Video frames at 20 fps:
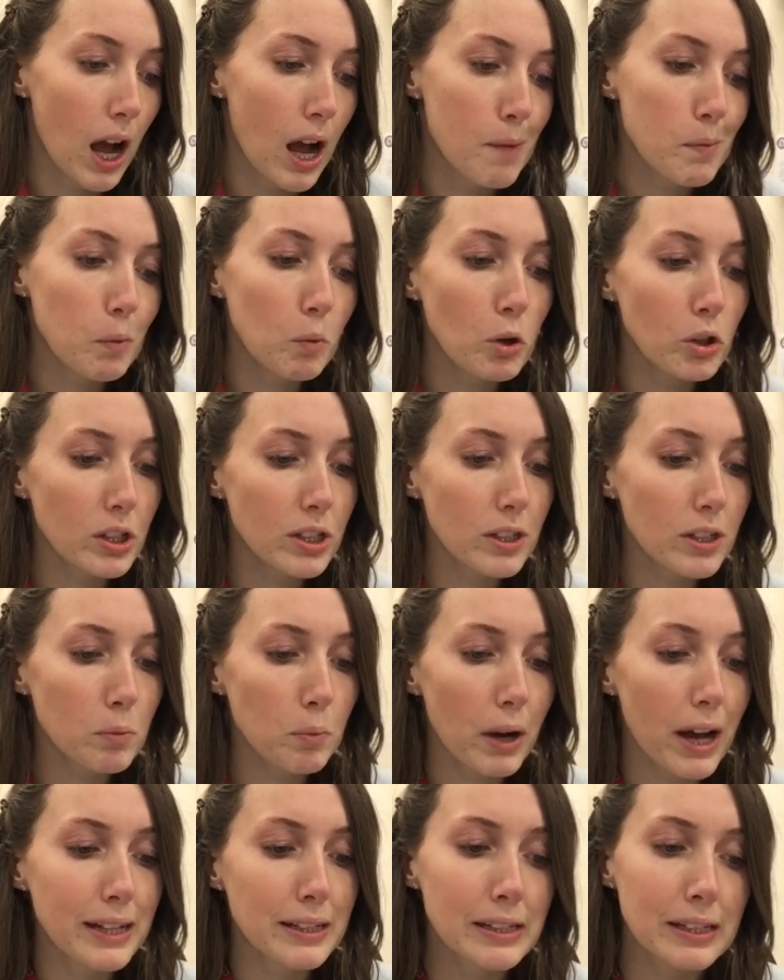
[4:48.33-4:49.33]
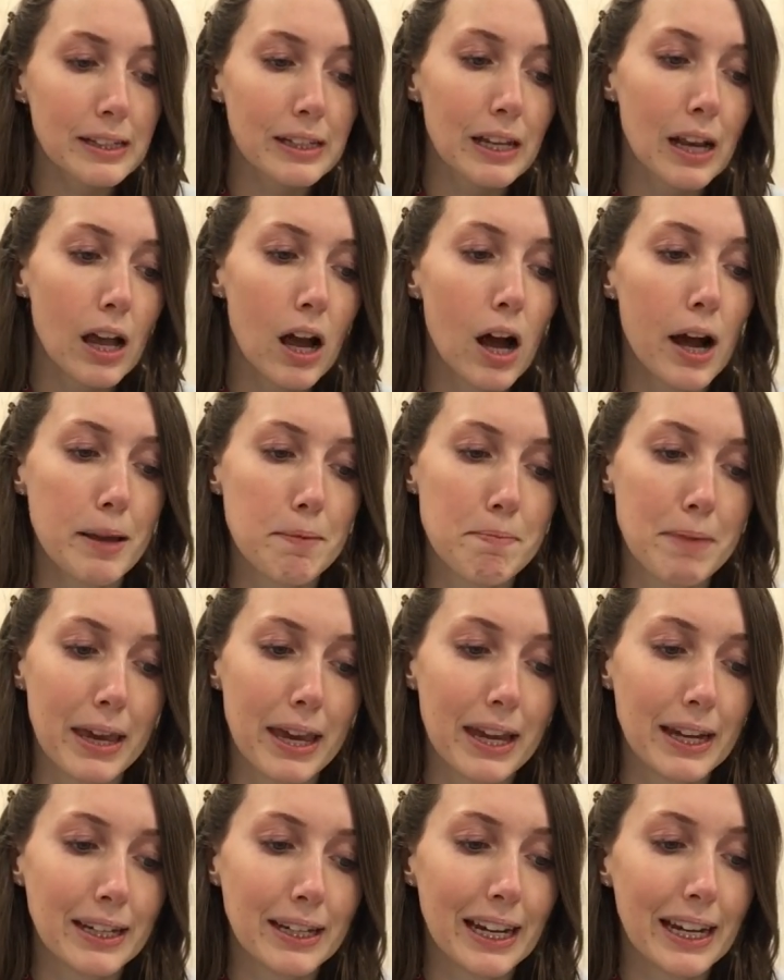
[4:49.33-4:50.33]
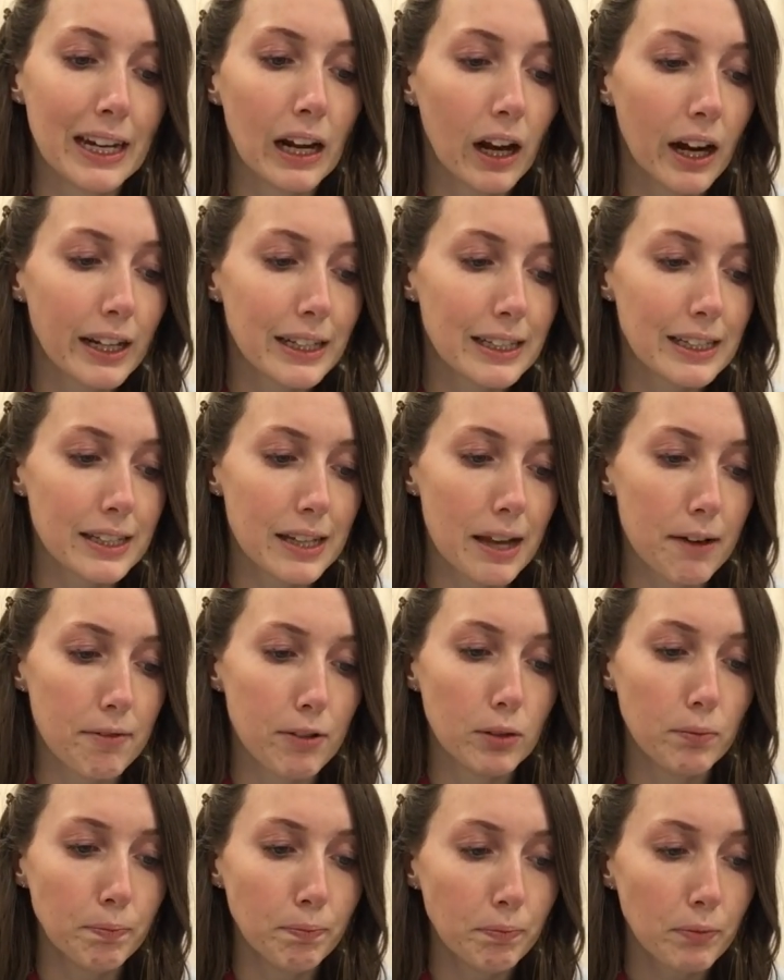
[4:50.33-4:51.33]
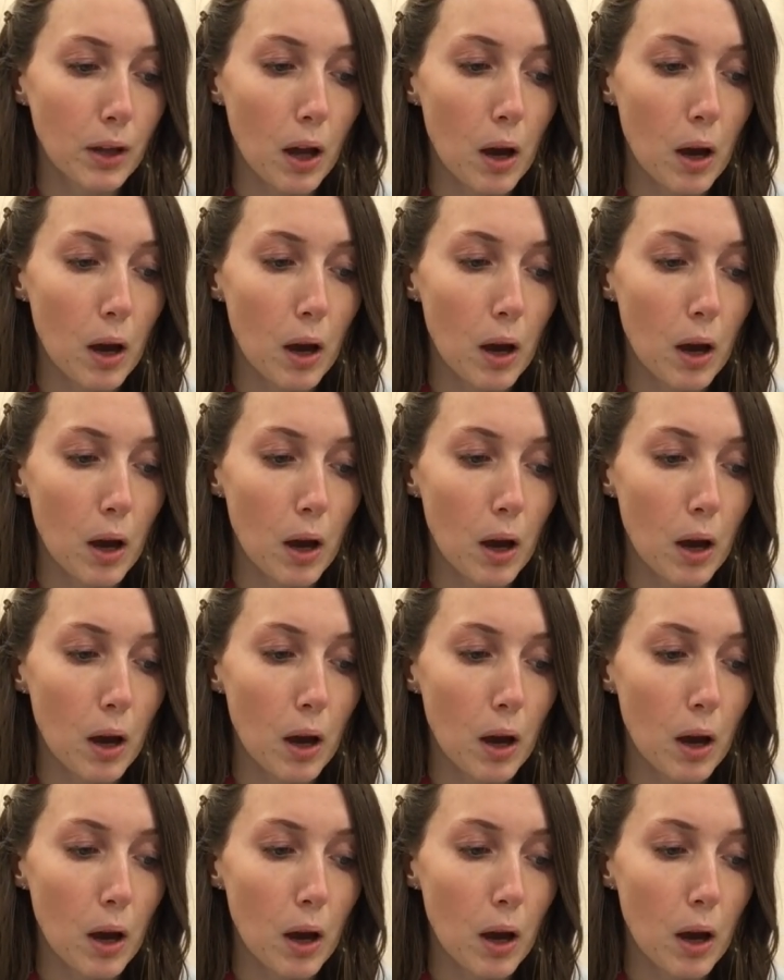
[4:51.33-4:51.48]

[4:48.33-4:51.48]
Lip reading: What does the word sly mean in line 7,